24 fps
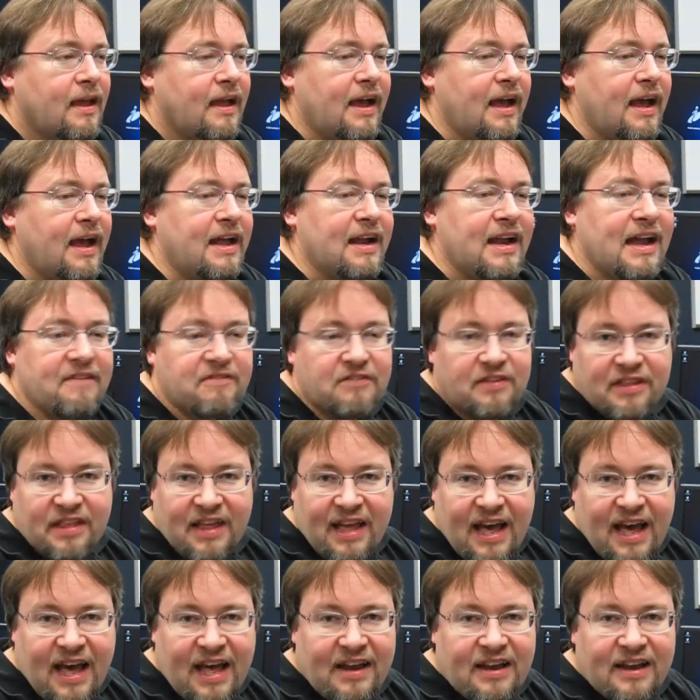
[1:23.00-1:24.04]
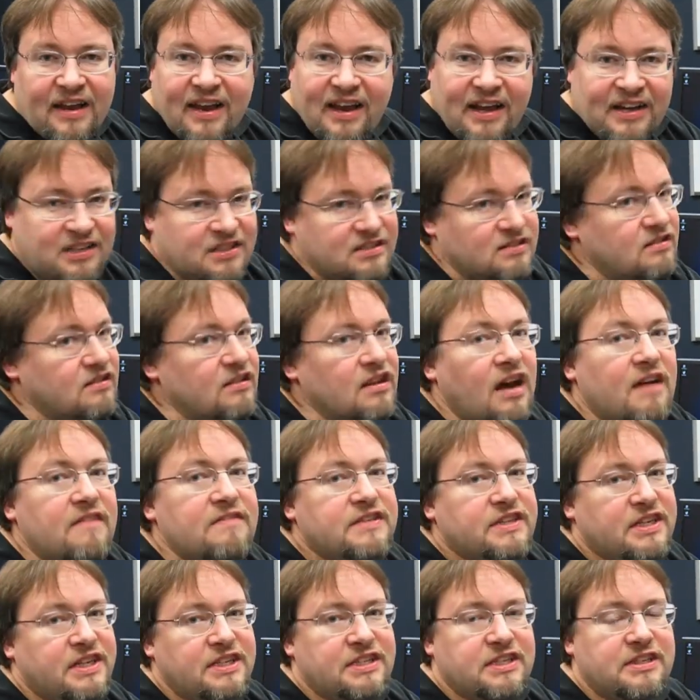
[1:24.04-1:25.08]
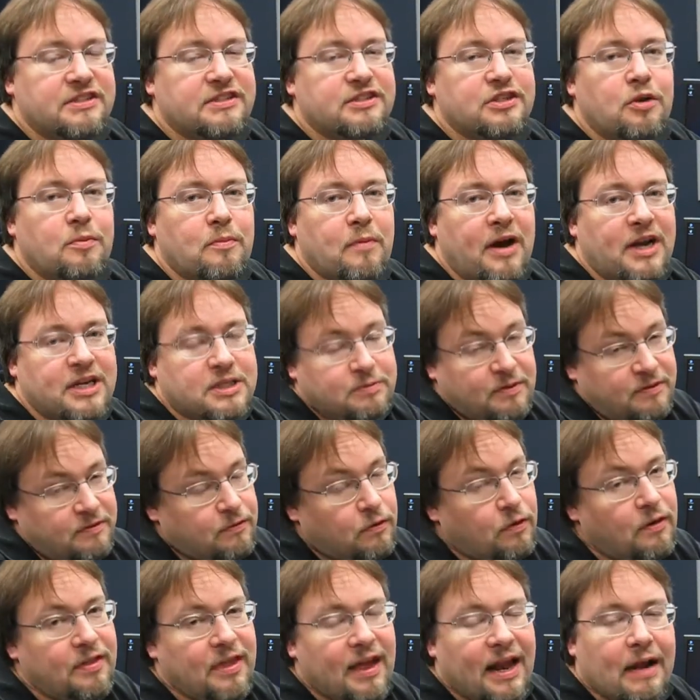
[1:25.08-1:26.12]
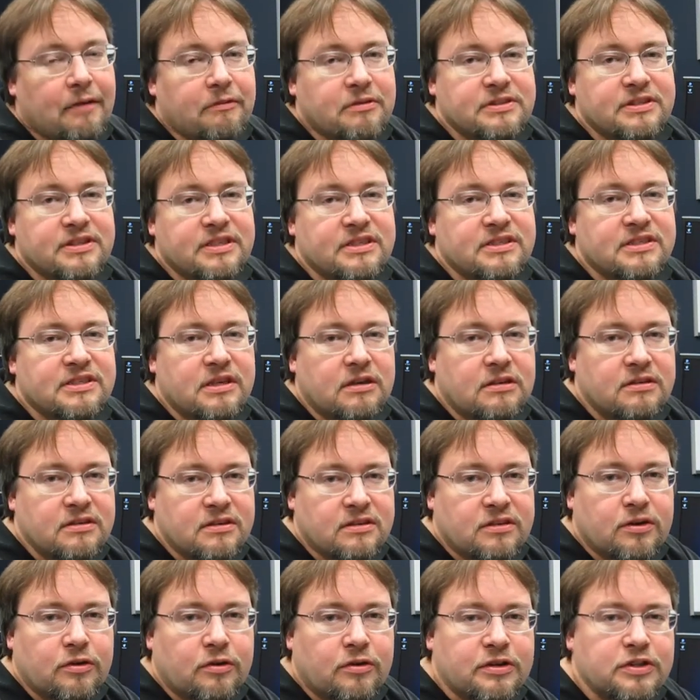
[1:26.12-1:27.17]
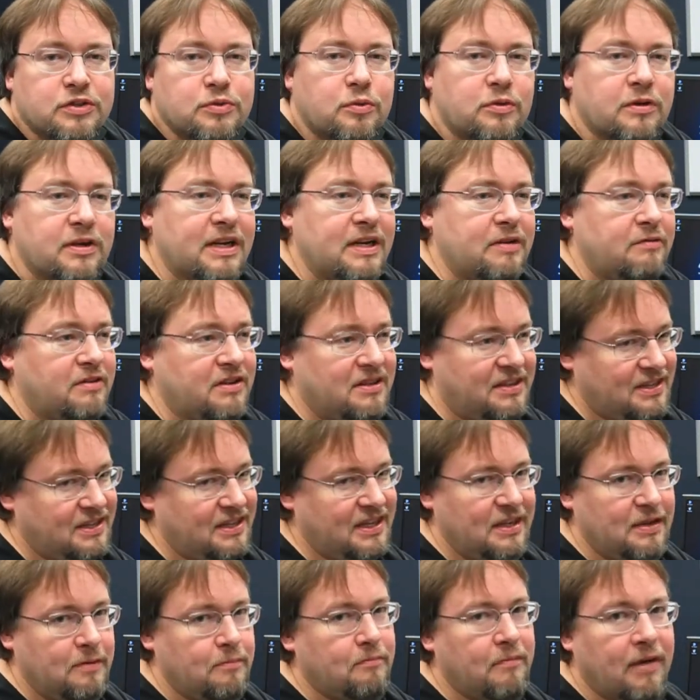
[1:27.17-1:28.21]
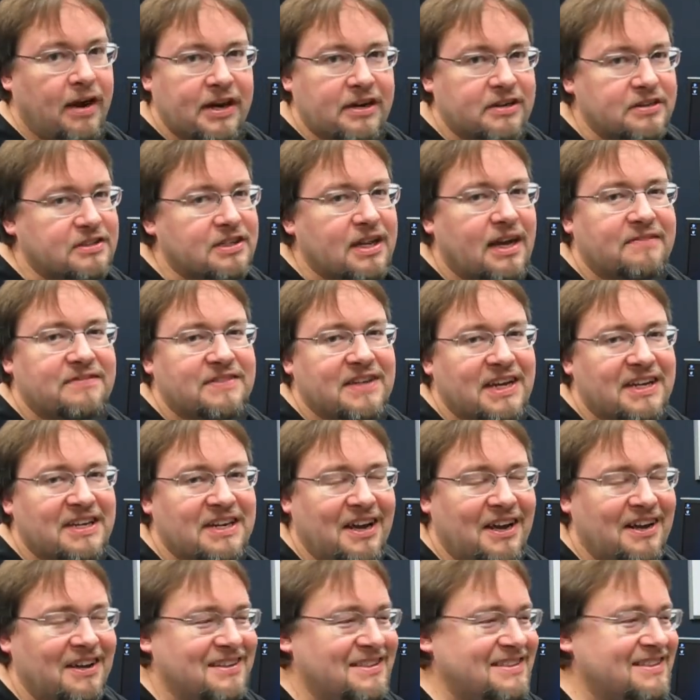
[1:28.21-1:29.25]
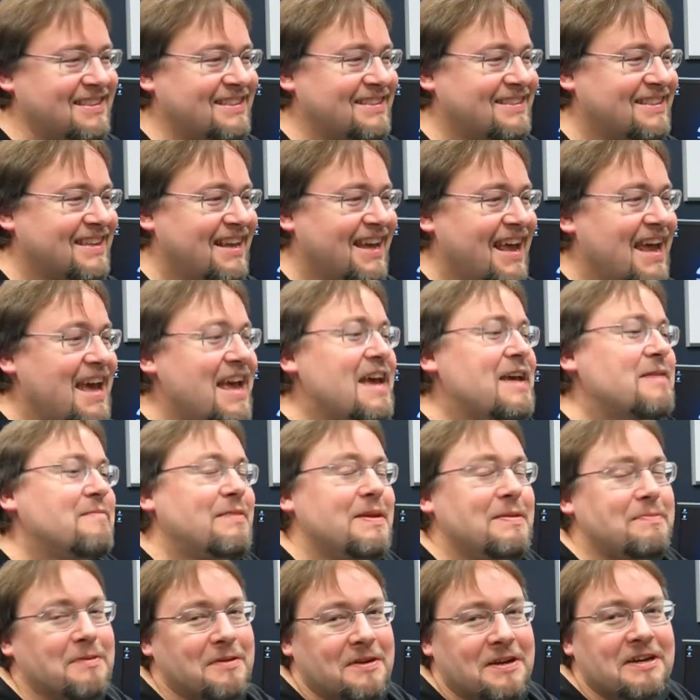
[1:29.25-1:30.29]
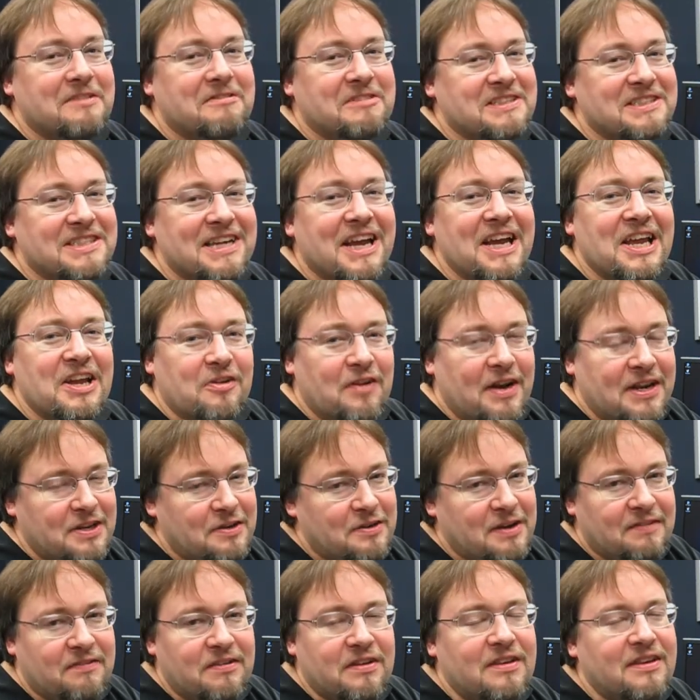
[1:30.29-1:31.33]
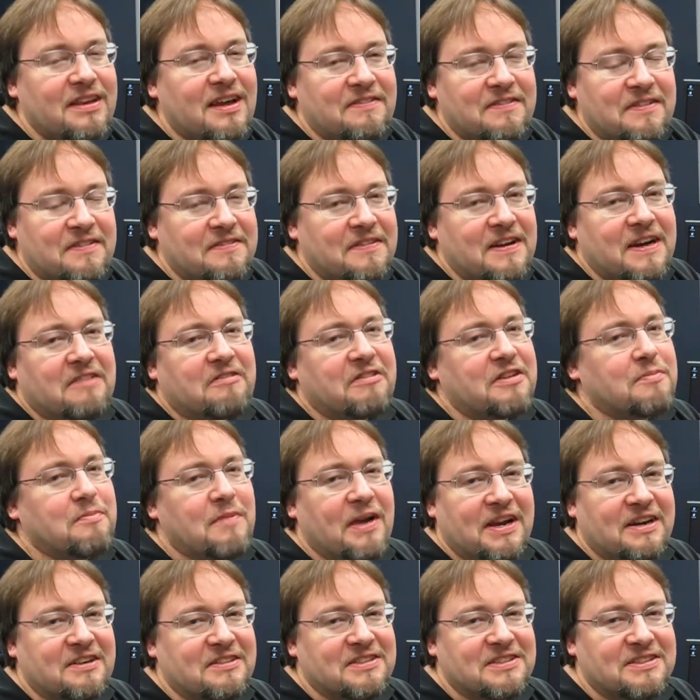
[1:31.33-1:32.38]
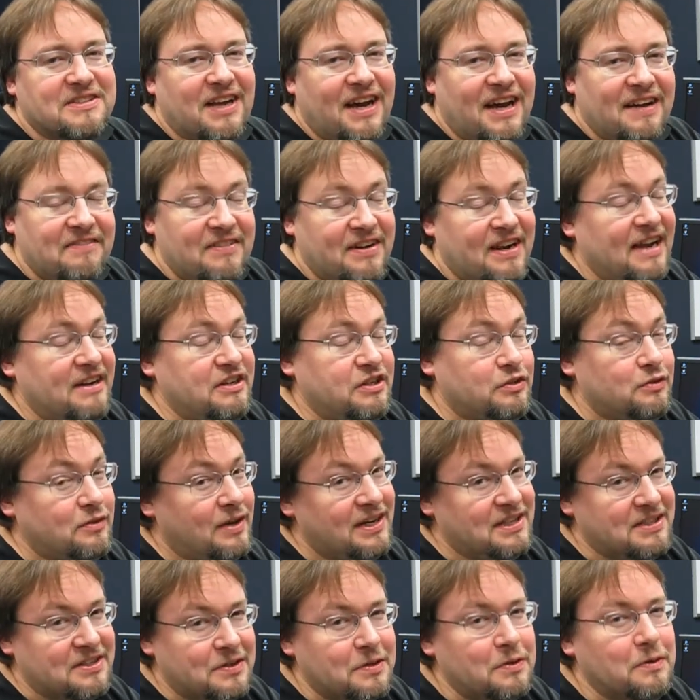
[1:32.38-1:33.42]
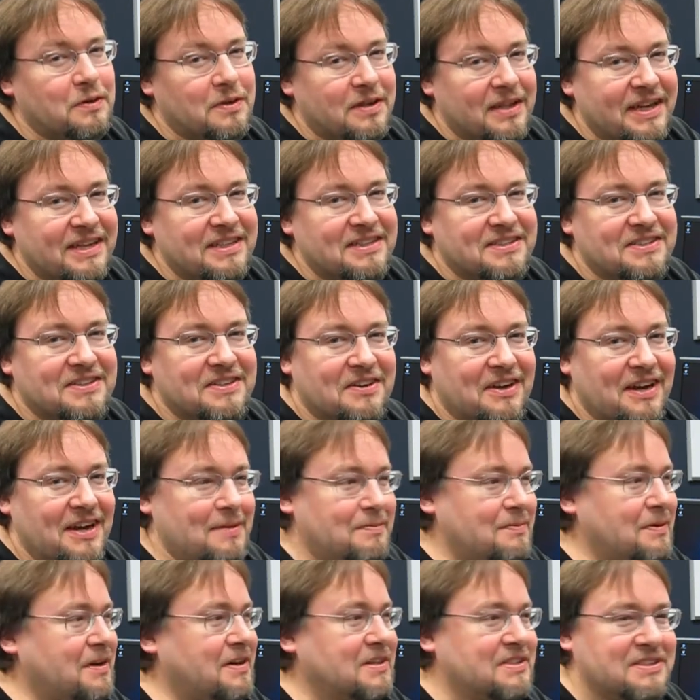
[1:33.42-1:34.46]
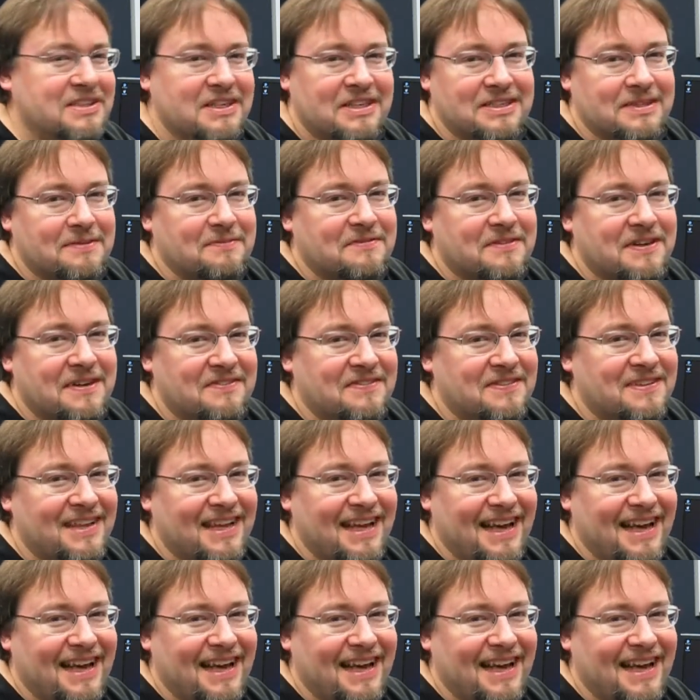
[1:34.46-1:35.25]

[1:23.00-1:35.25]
And after that, I just loved teaching so much. Before that, I was a consultant, of course, working with the Microsoft technologies. People here will tell you I do have a love affair with Microsoft, and I drank the Kool Aid, so I apologize up front for